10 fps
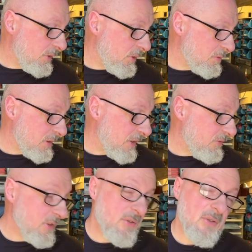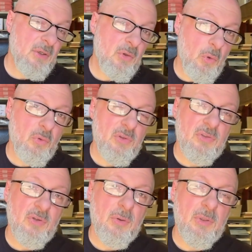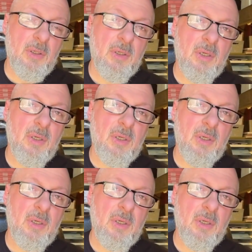nitric acid, caustic soda,